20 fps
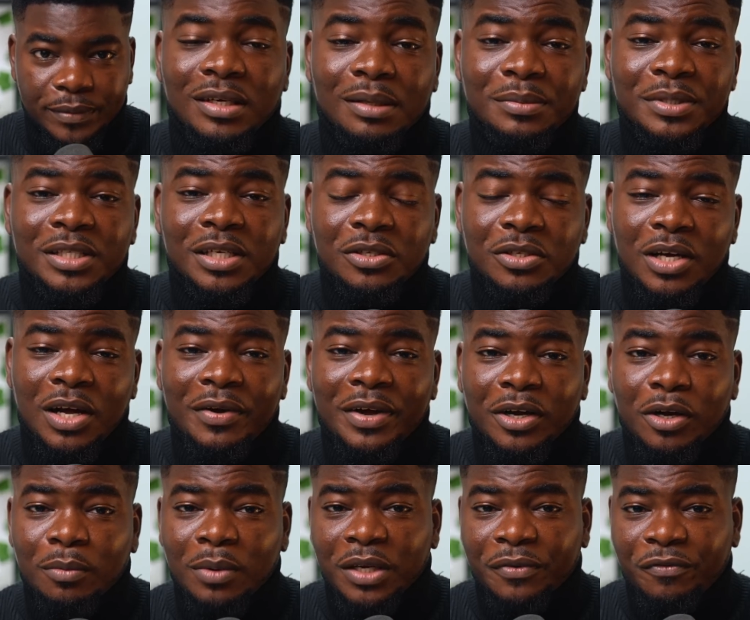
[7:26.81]
Let me tell you how I
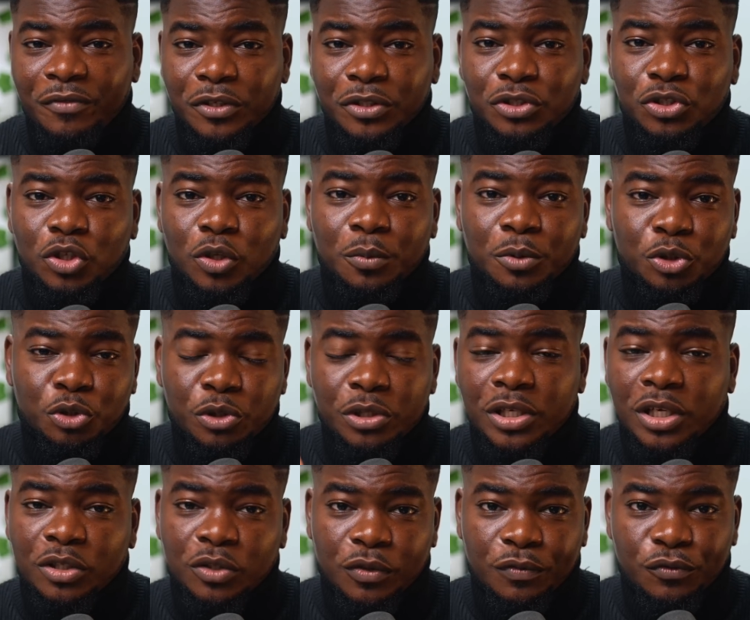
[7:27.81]
got my first job straight
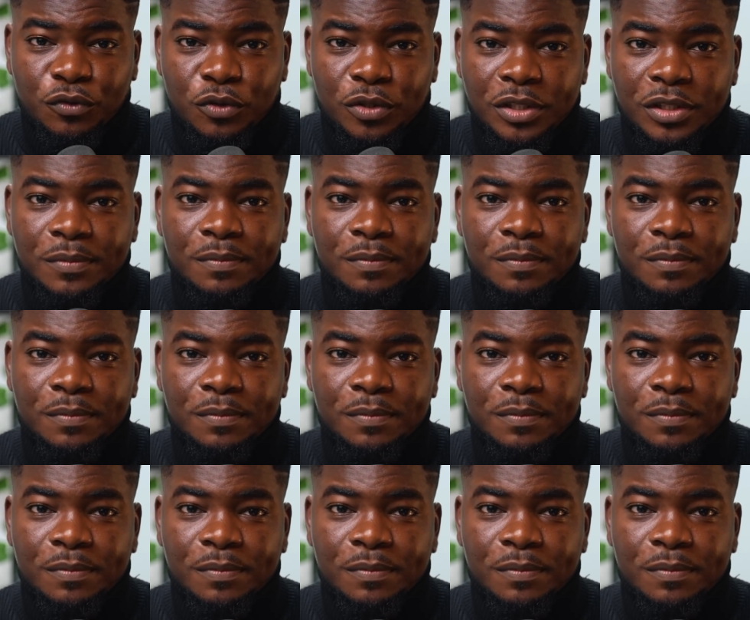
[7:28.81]
out of uni.